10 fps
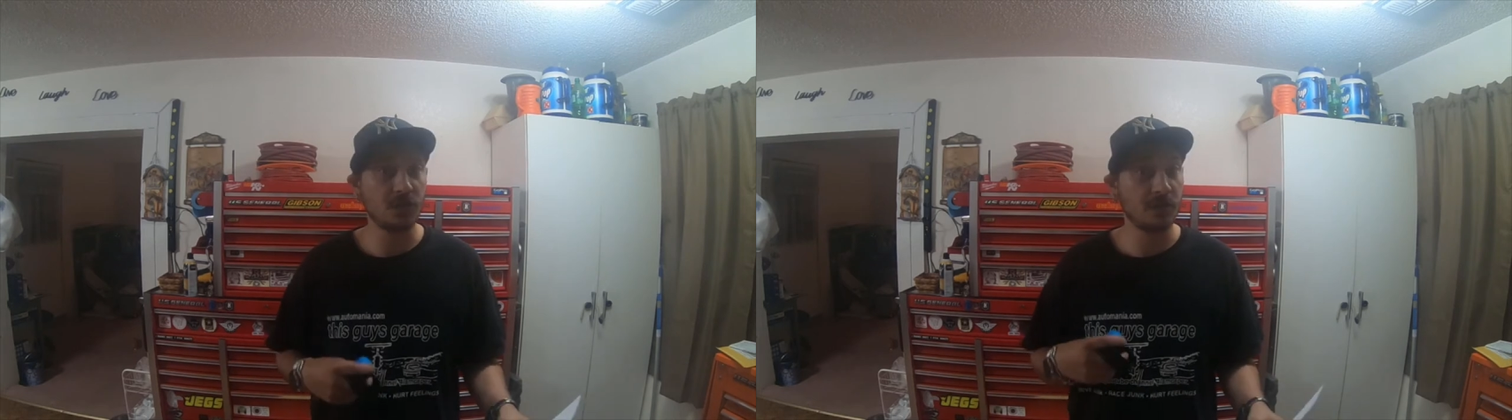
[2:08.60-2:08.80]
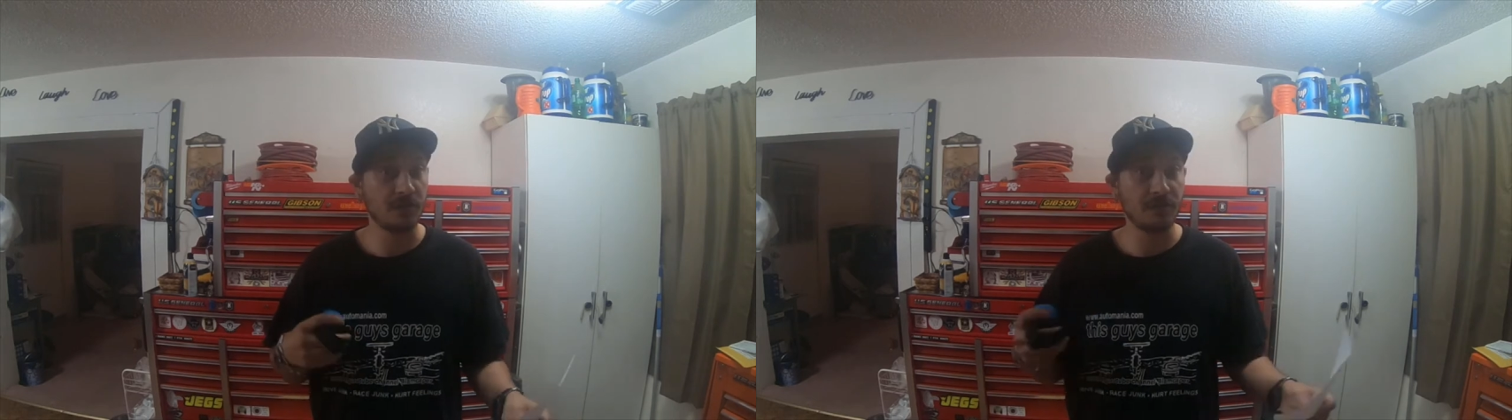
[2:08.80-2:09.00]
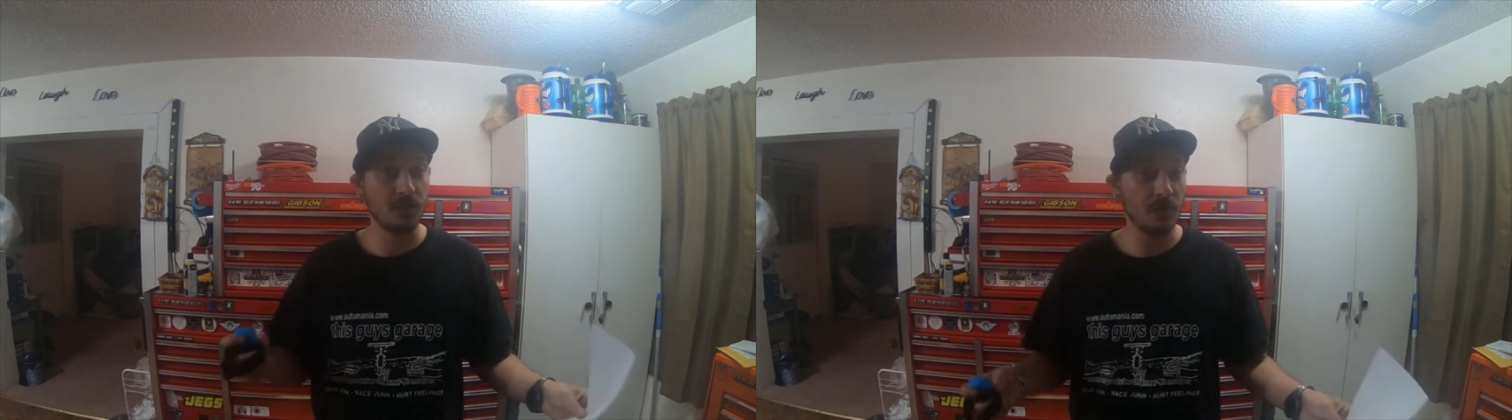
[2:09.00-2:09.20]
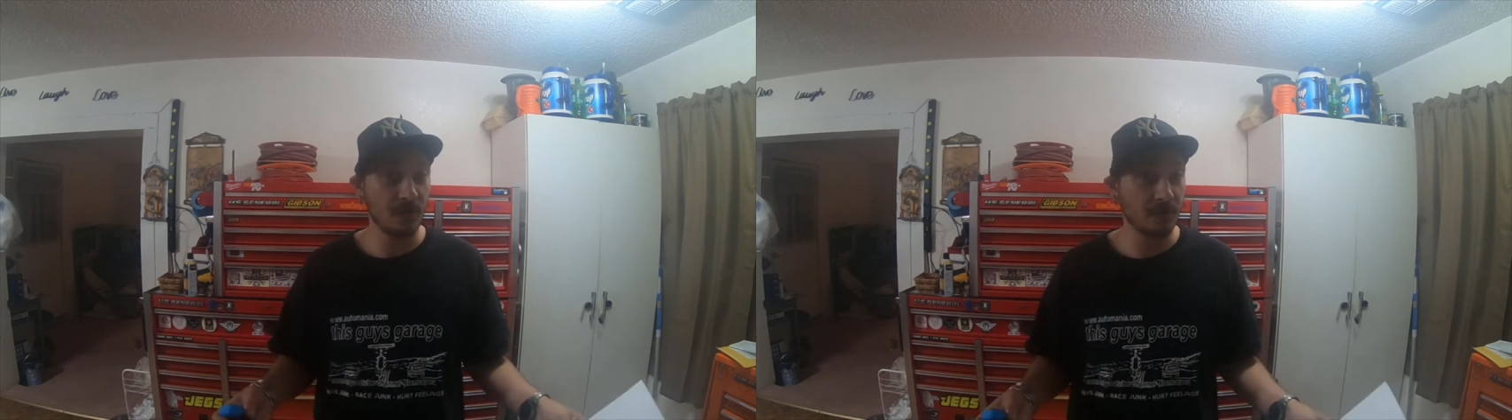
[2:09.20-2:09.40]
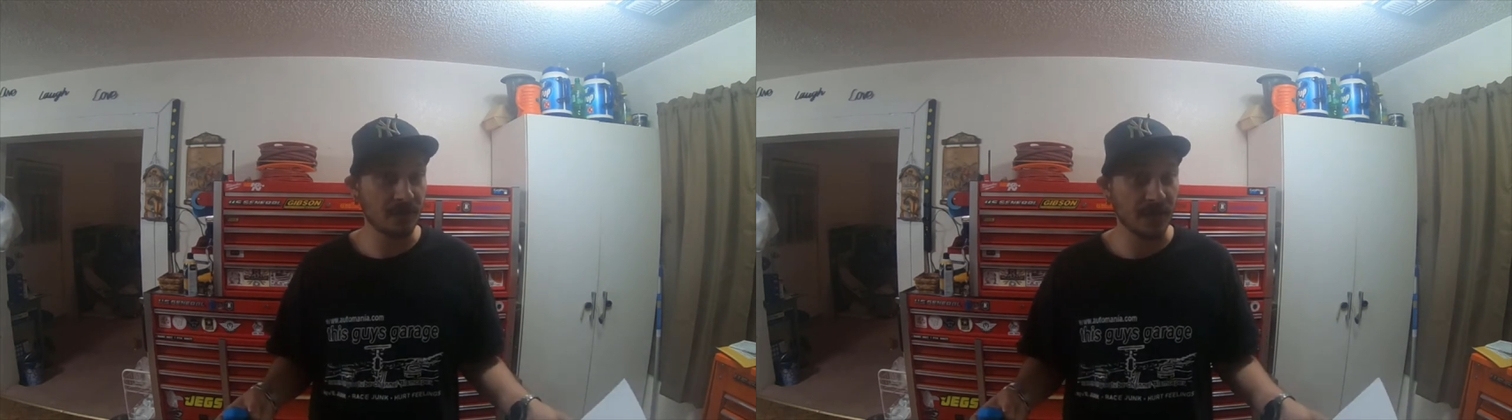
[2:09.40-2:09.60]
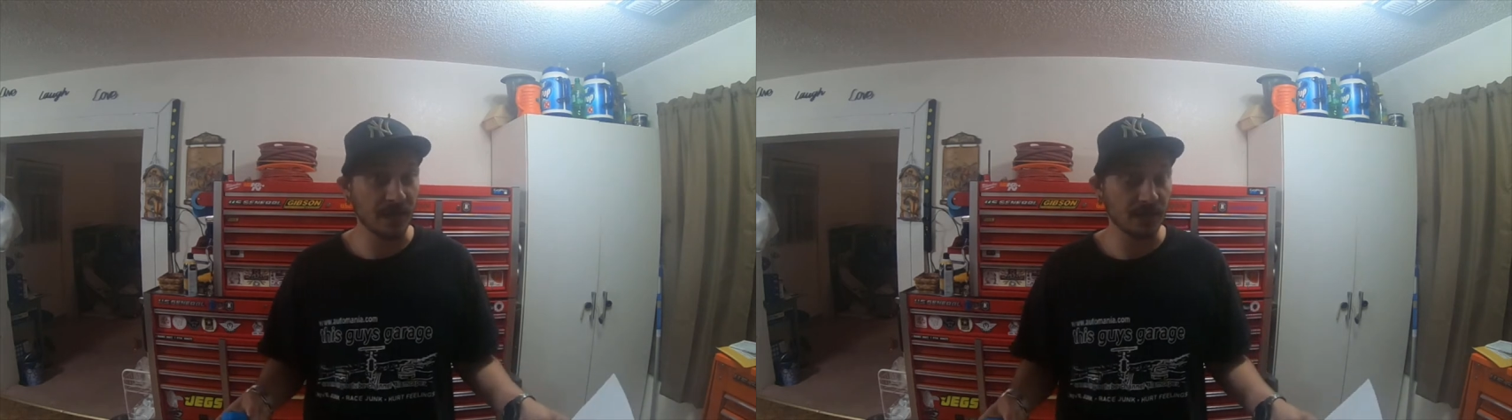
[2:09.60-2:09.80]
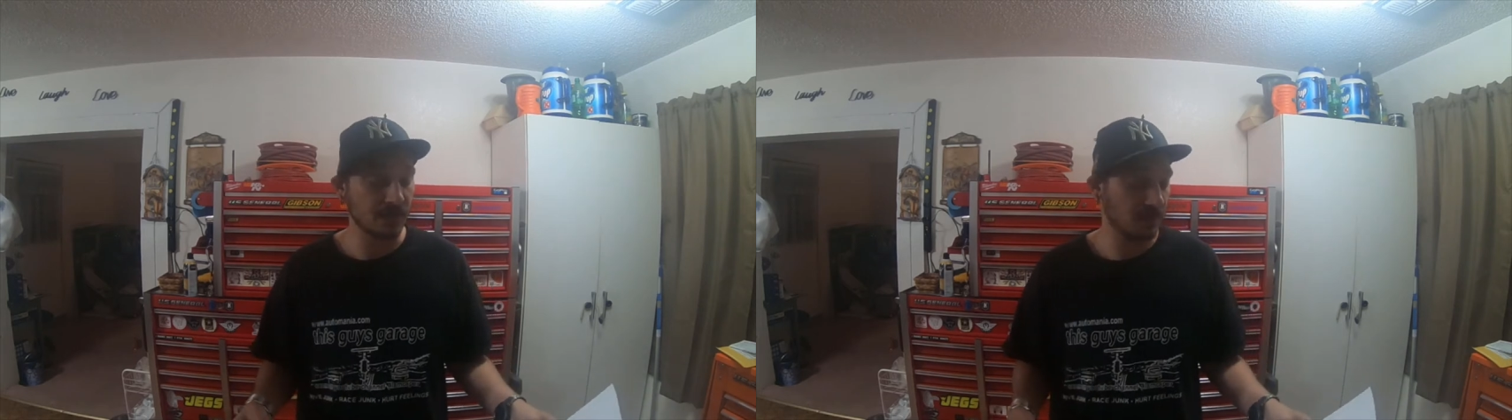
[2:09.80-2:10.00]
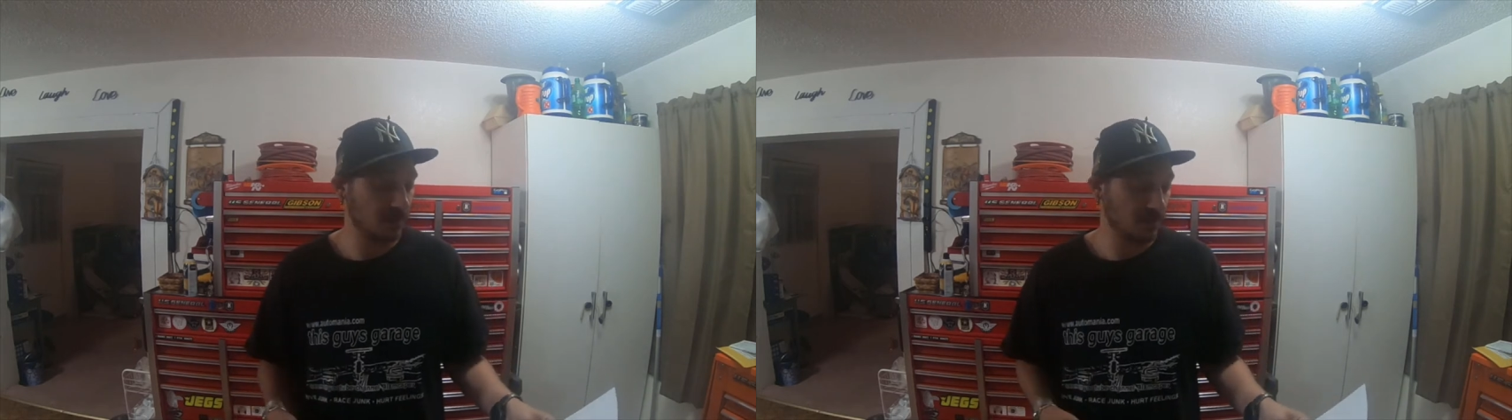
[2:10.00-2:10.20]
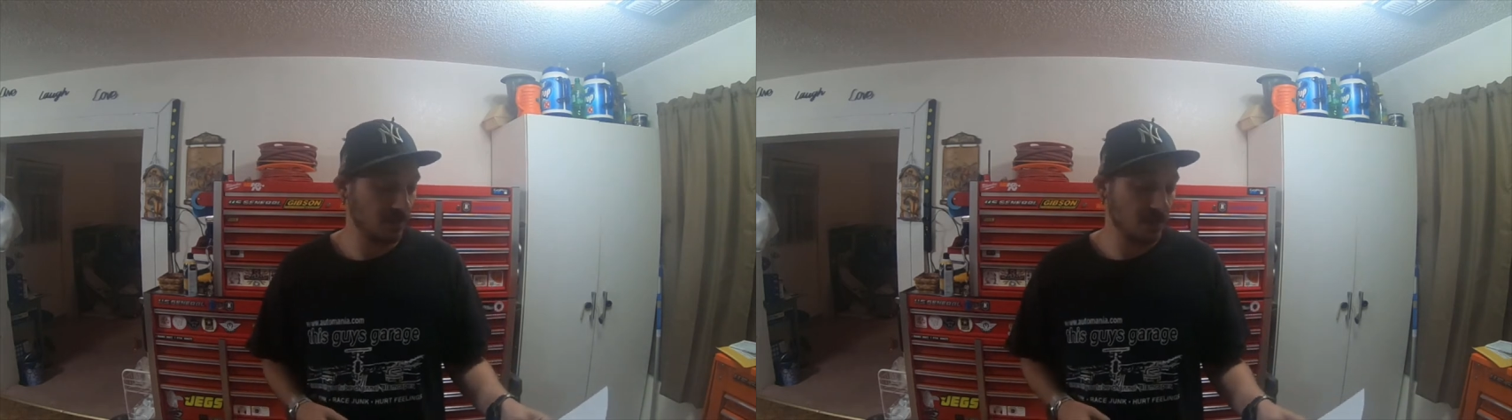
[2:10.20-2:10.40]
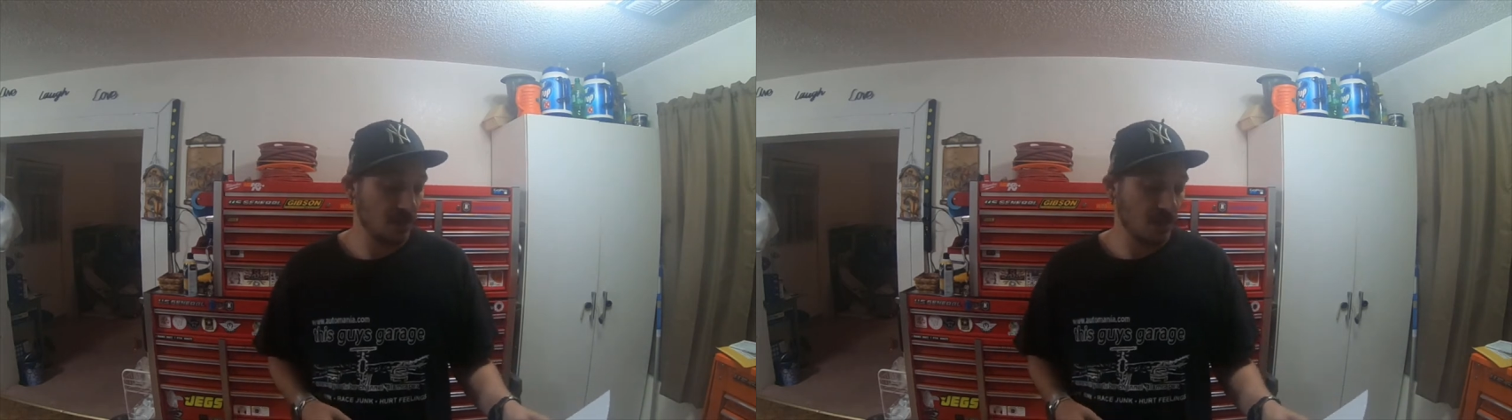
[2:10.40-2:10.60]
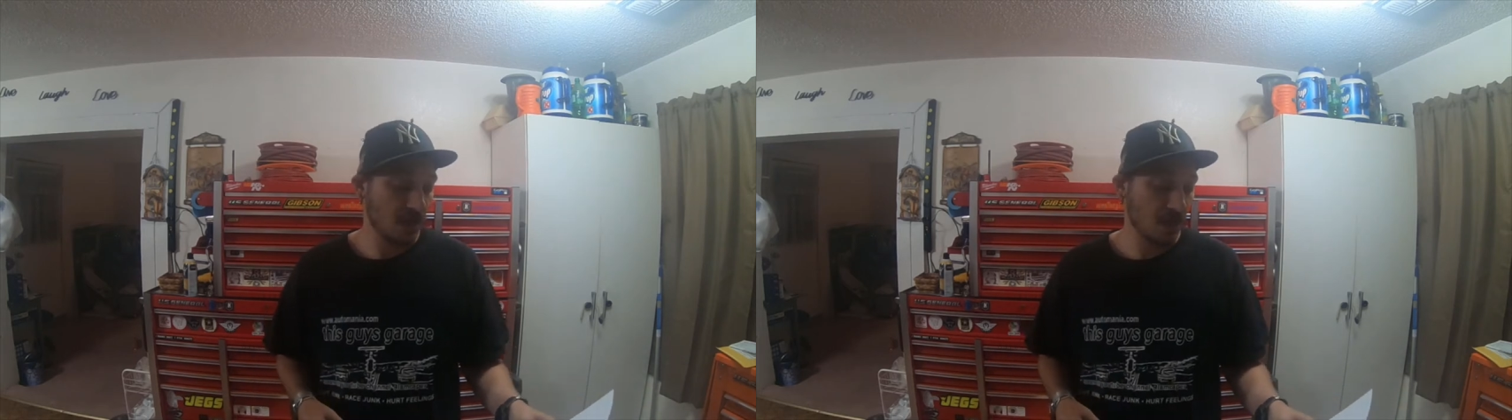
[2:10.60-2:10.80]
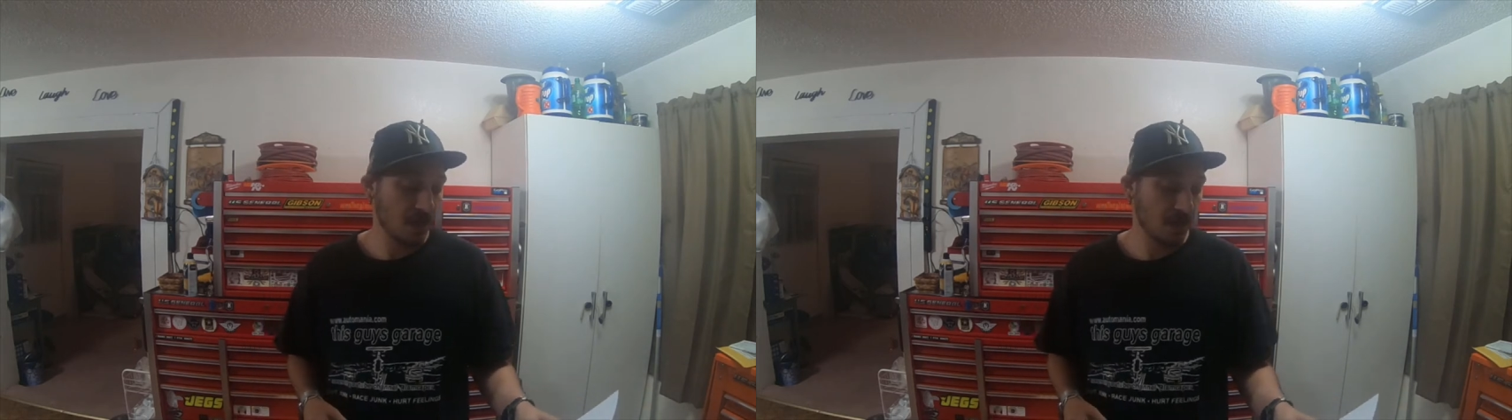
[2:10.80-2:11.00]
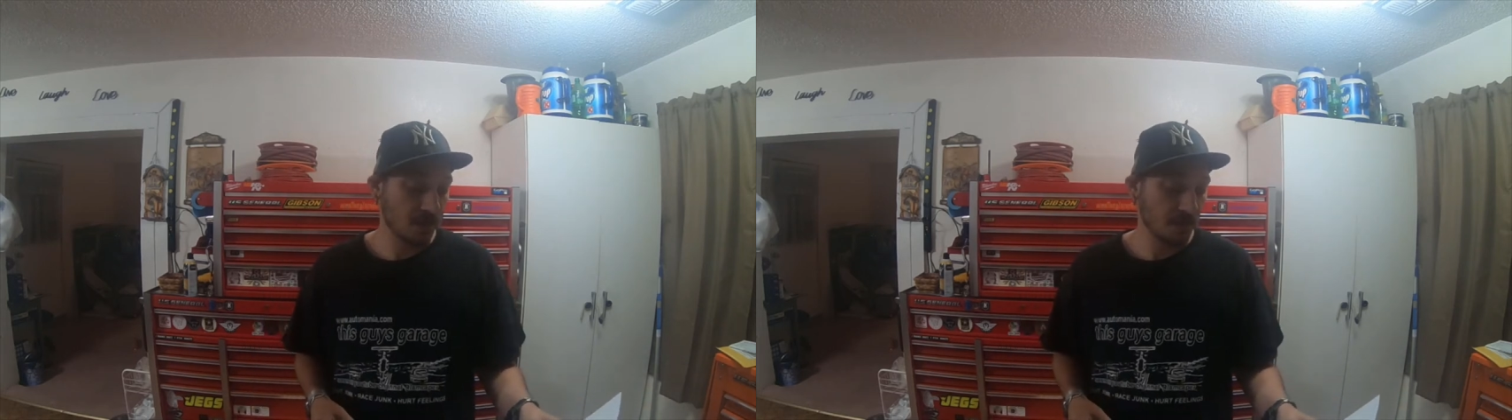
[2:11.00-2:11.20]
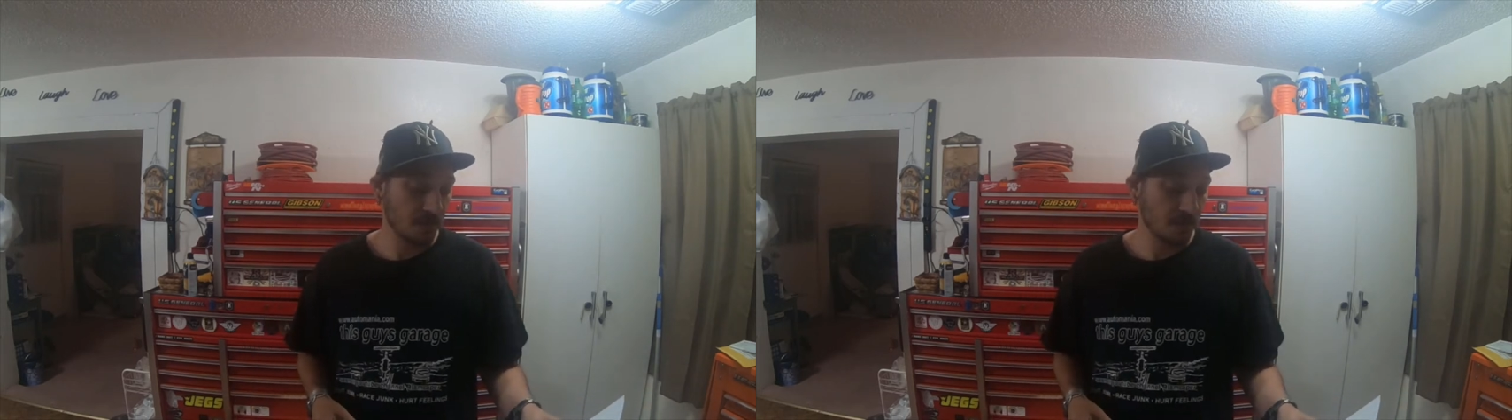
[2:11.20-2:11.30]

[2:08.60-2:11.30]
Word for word: and a few other things. Um,